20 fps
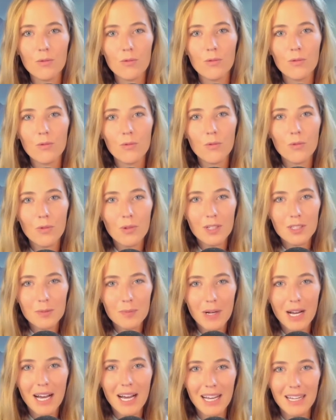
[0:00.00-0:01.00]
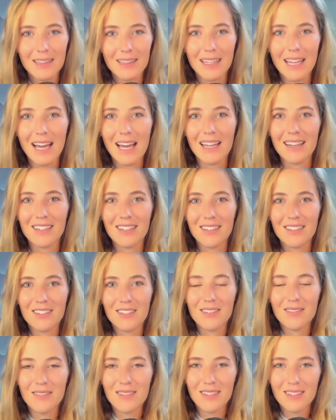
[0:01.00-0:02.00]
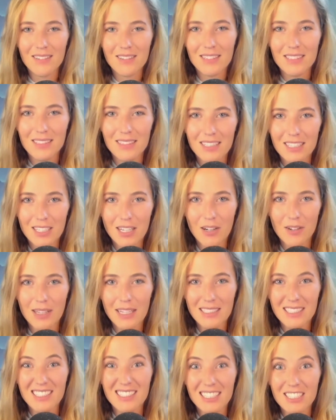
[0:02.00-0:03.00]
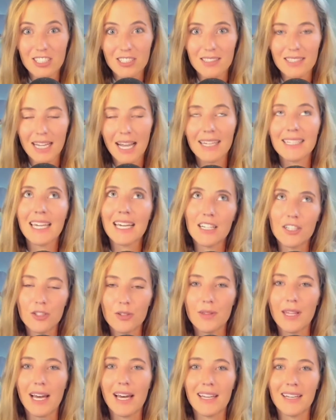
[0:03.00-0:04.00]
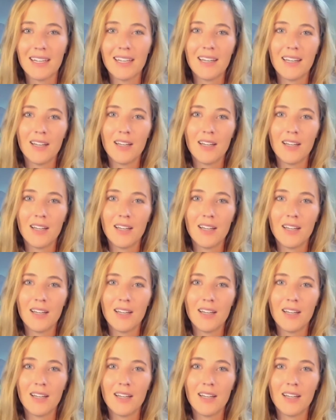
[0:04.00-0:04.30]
what's behind that, that decision saying I can't do that?